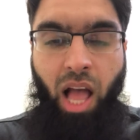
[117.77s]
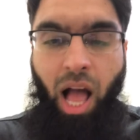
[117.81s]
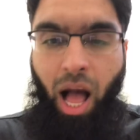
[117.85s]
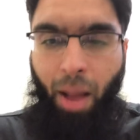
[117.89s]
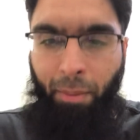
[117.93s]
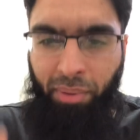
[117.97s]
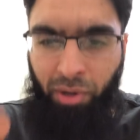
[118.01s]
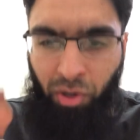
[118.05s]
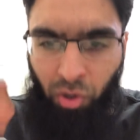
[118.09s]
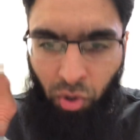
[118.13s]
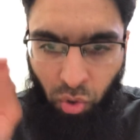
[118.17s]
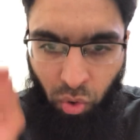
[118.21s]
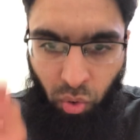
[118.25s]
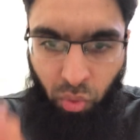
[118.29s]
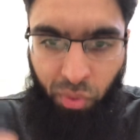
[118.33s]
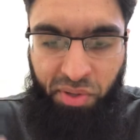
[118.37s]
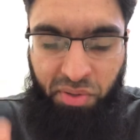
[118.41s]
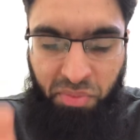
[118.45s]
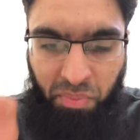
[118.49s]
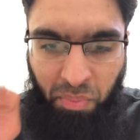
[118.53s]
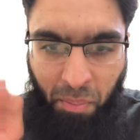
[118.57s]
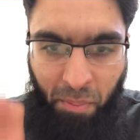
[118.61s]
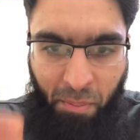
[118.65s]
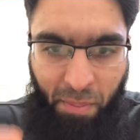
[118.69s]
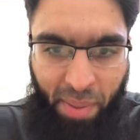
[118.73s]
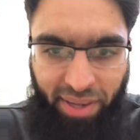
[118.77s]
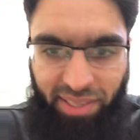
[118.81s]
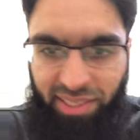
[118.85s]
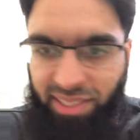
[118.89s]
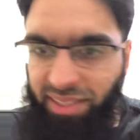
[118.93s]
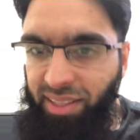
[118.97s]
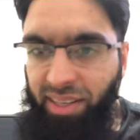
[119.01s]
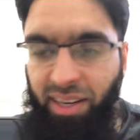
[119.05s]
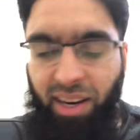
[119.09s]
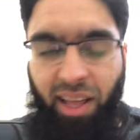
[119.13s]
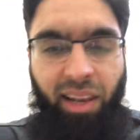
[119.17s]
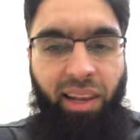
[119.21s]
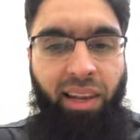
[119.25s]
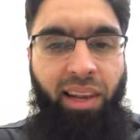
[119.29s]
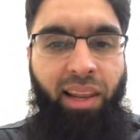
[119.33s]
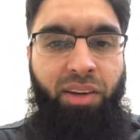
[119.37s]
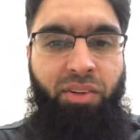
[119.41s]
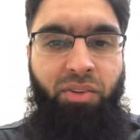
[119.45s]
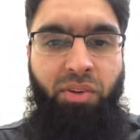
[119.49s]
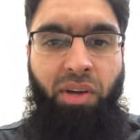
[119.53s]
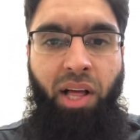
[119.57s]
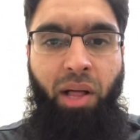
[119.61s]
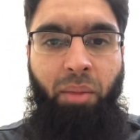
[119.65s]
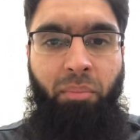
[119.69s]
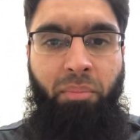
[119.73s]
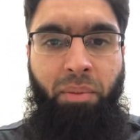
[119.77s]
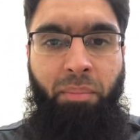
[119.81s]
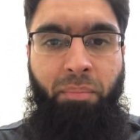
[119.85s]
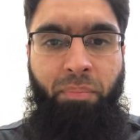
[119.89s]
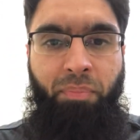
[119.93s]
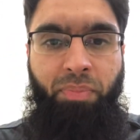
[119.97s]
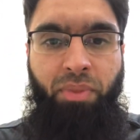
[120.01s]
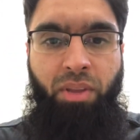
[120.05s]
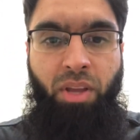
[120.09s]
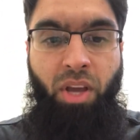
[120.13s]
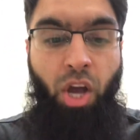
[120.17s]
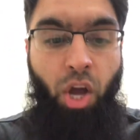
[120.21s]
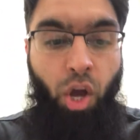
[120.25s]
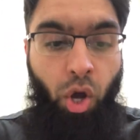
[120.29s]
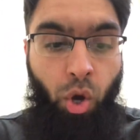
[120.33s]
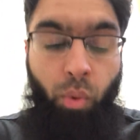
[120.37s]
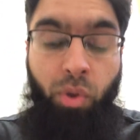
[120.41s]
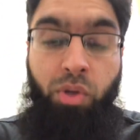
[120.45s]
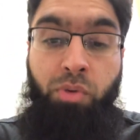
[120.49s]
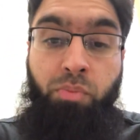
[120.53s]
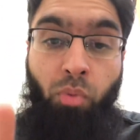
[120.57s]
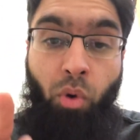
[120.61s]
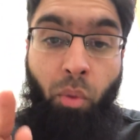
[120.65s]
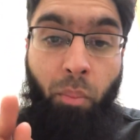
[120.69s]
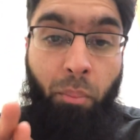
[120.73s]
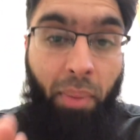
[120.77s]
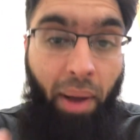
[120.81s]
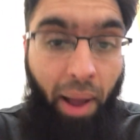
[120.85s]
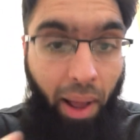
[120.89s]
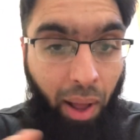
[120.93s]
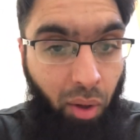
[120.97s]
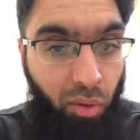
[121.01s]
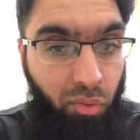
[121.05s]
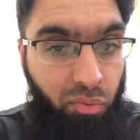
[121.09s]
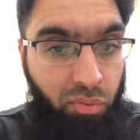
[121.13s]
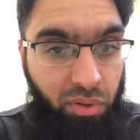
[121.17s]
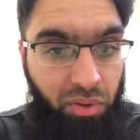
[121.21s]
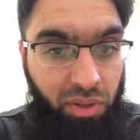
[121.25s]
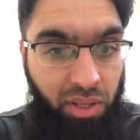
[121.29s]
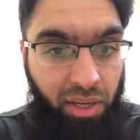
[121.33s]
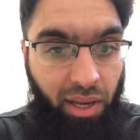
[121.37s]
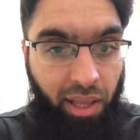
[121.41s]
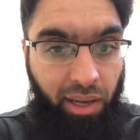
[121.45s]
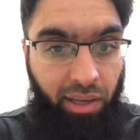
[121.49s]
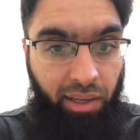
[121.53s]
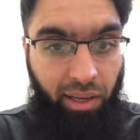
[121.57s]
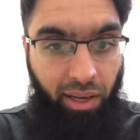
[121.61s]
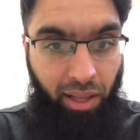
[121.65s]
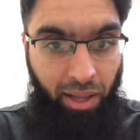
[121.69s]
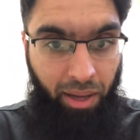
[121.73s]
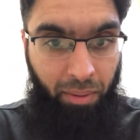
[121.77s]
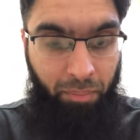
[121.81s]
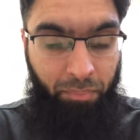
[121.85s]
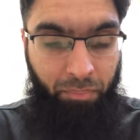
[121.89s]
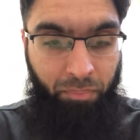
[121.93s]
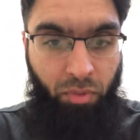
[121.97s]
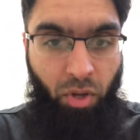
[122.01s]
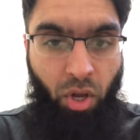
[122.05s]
I mean, who is better than Allah to help him? Who is more powerful than Allah?